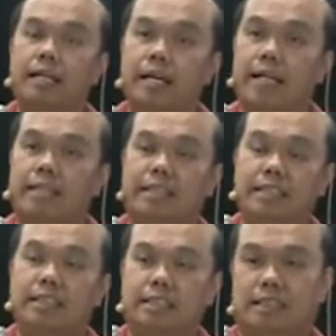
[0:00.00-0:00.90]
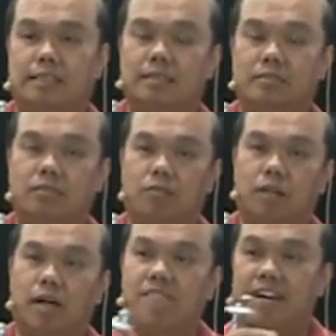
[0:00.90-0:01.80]
and there is
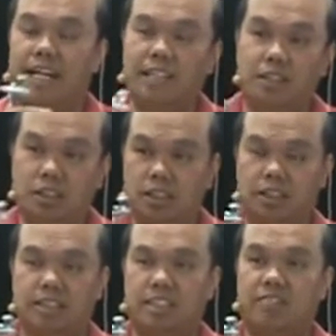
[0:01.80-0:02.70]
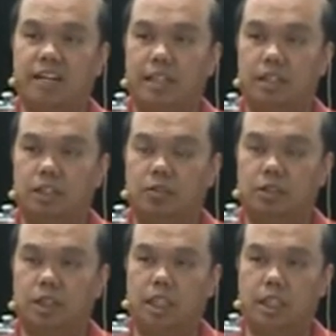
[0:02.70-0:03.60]
advantages and disadvantages
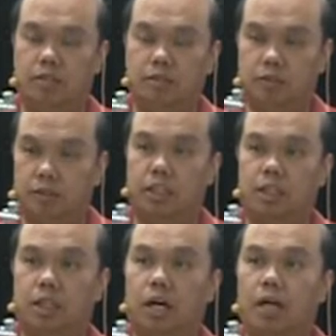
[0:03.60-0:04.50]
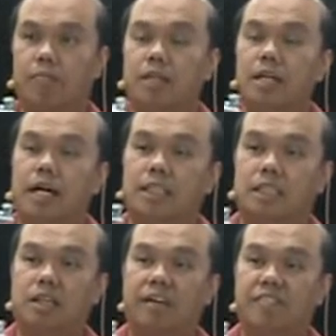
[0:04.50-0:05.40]
of each time. A
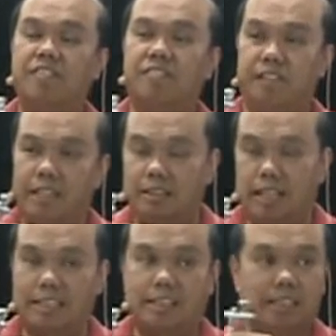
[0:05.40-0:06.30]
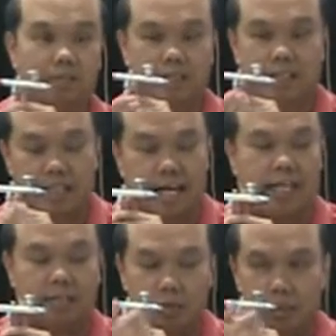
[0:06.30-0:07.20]
siphon feed, as in something that
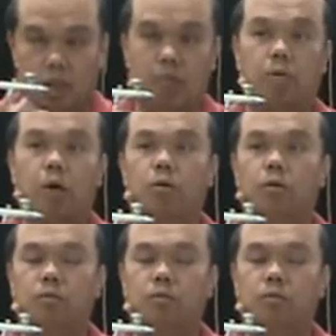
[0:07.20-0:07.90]
hangs with a bottle on